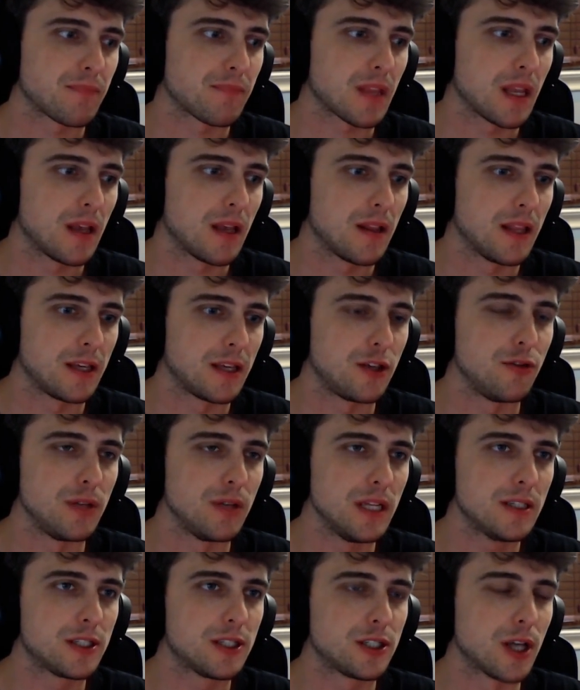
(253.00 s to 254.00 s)
Like you
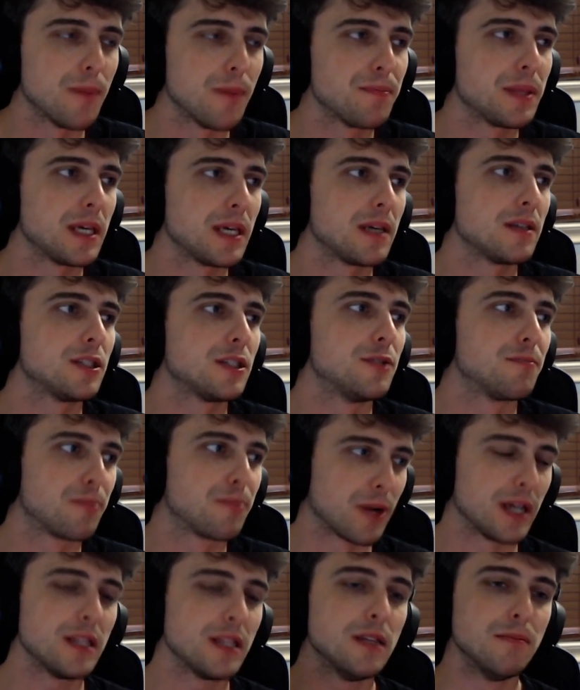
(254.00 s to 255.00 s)
need something to
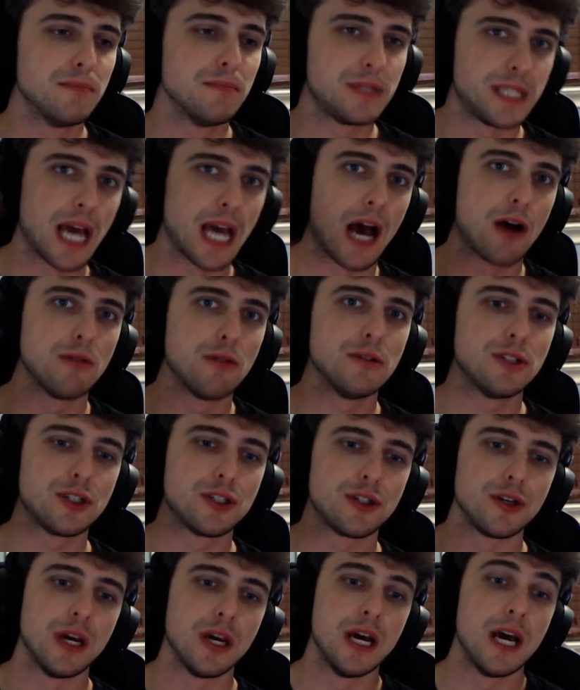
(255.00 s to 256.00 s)
bring them down
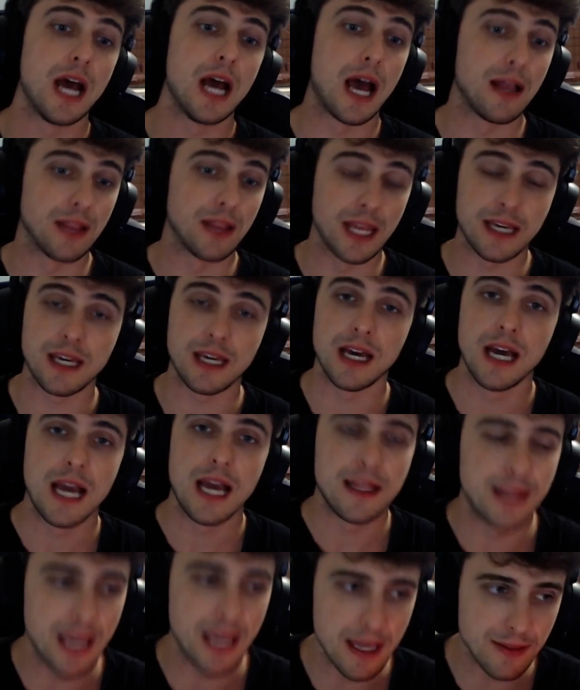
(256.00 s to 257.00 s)
to like
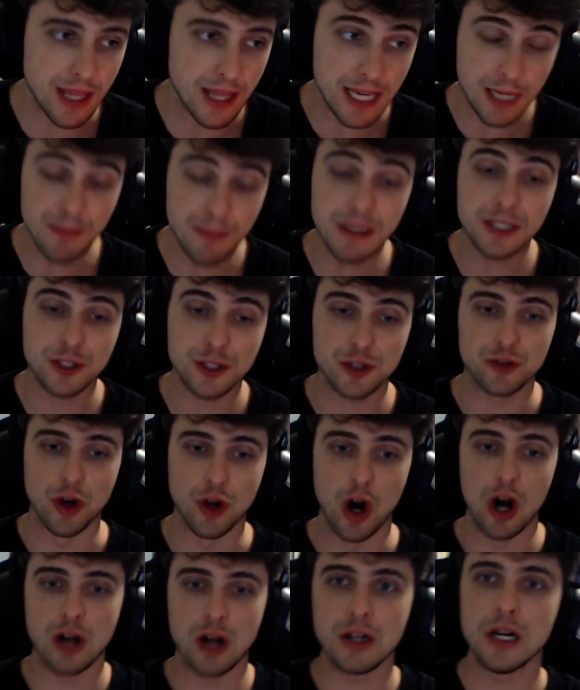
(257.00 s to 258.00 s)
they can be
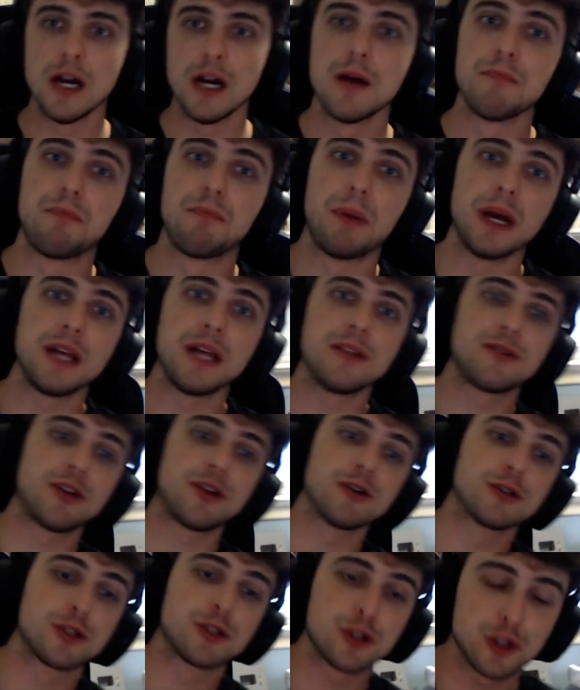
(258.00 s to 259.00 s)
strong, but their
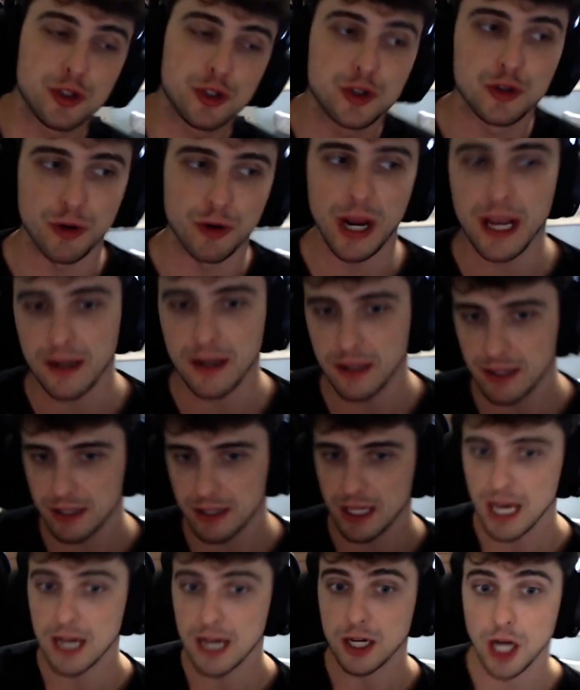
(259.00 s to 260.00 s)
strength
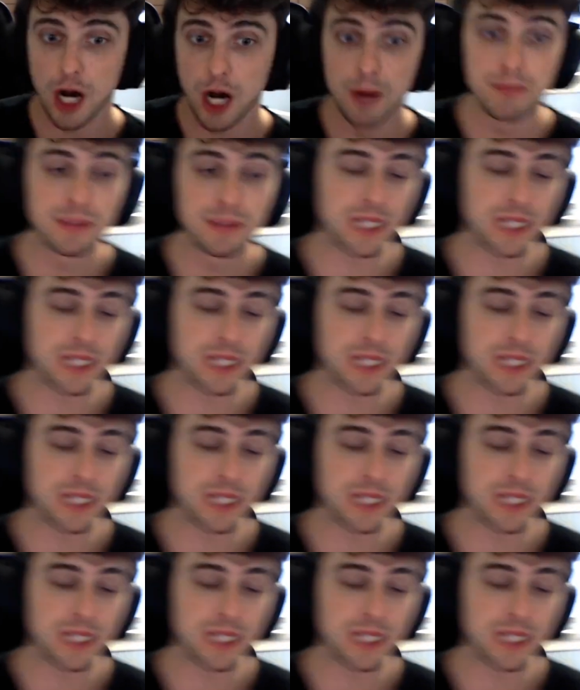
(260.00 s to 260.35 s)
comes at a